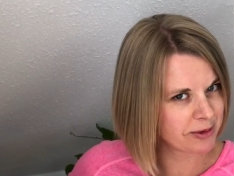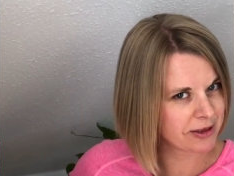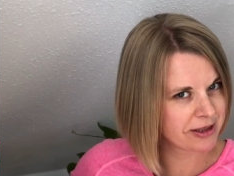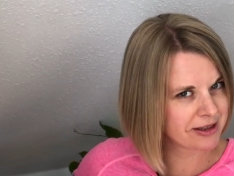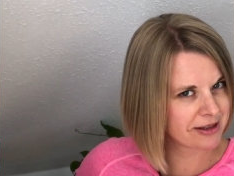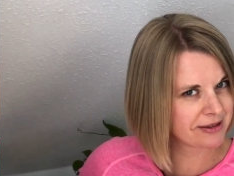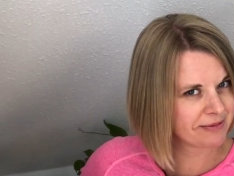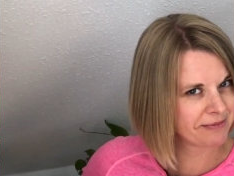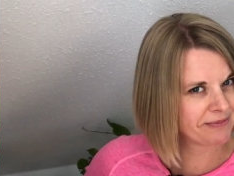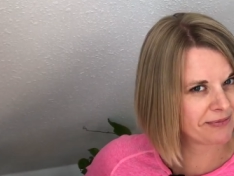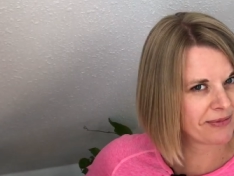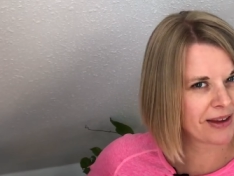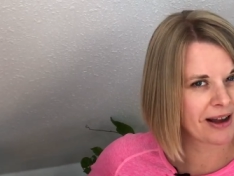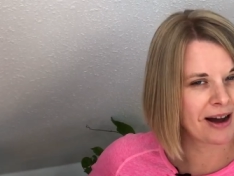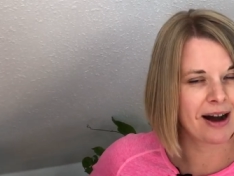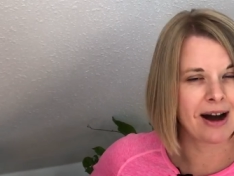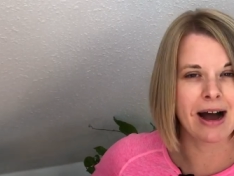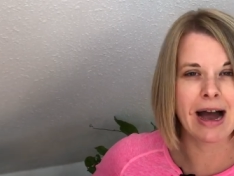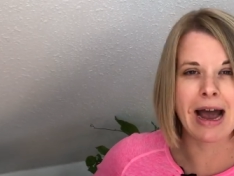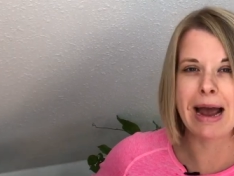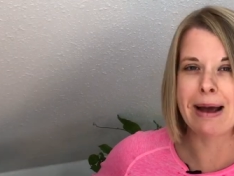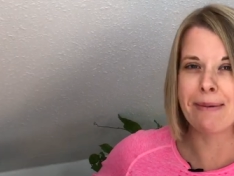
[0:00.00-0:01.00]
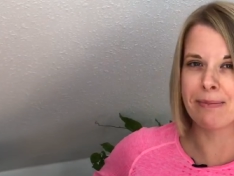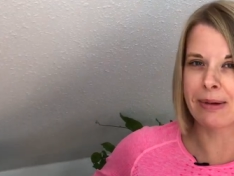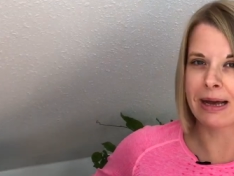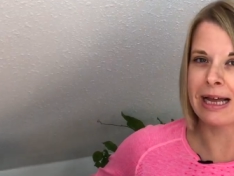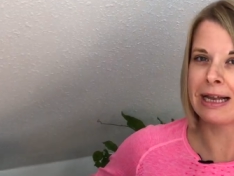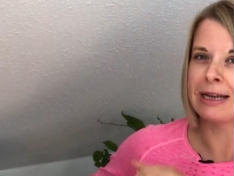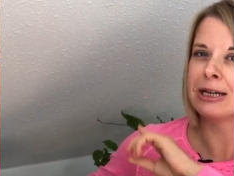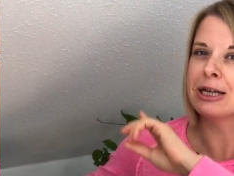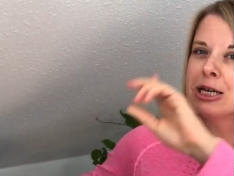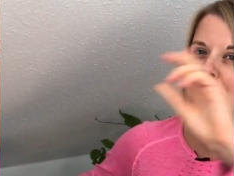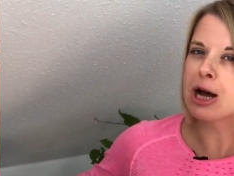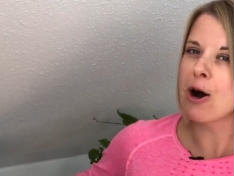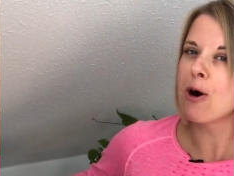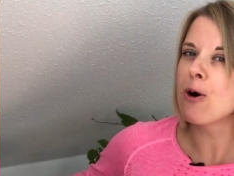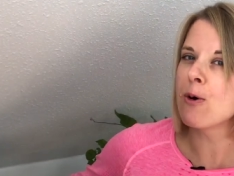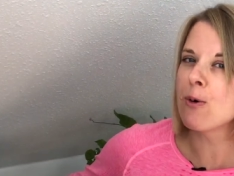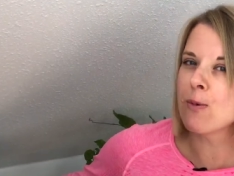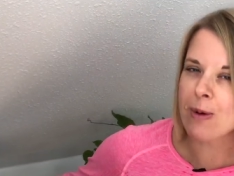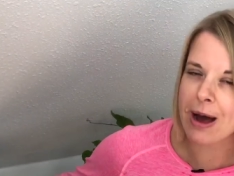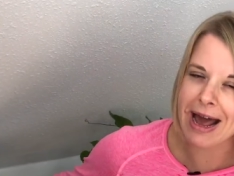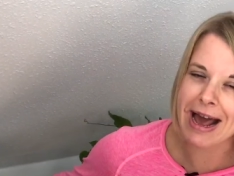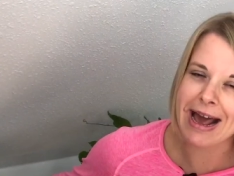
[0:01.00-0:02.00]
post. I'm in
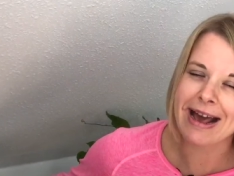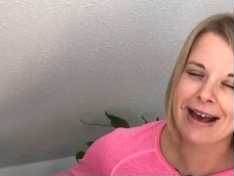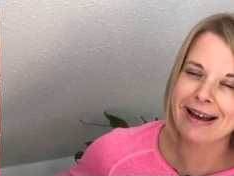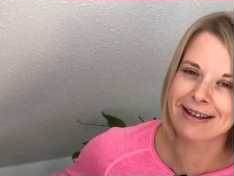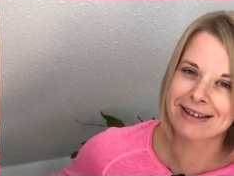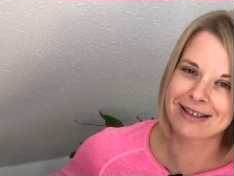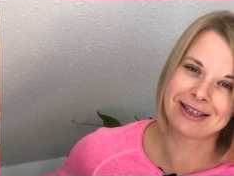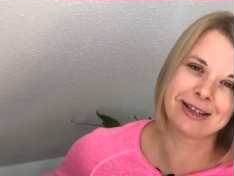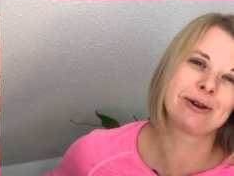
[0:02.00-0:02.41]
no way